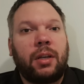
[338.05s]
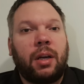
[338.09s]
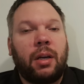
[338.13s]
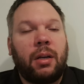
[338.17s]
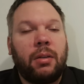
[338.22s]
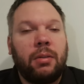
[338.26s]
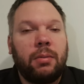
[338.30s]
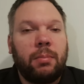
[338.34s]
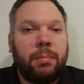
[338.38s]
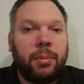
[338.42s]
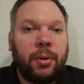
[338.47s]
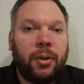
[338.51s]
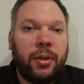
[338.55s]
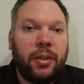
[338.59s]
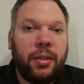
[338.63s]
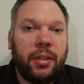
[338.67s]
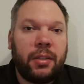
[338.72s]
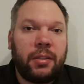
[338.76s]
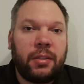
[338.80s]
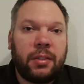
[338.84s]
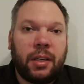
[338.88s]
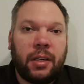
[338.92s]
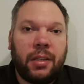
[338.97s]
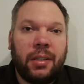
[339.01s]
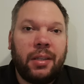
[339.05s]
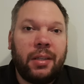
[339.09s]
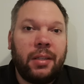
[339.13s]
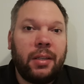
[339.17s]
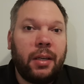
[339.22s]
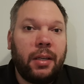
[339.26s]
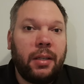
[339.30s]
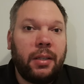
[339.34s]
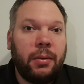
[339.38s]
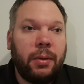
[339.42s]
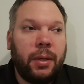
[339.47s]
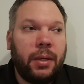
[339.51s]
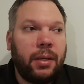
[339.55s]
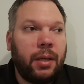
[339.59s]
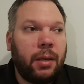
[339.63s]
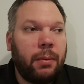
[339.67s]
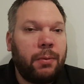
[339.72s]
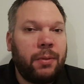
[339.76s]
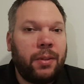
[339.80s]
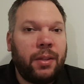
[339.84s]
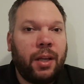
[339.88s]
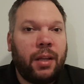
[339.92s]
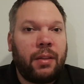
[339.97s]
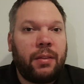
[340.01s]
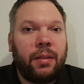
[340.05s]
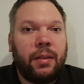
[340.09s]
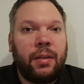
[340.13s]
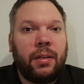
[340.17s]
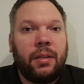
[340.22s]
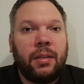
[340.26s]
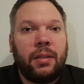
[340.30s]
go and buy this, and you end up with nothing.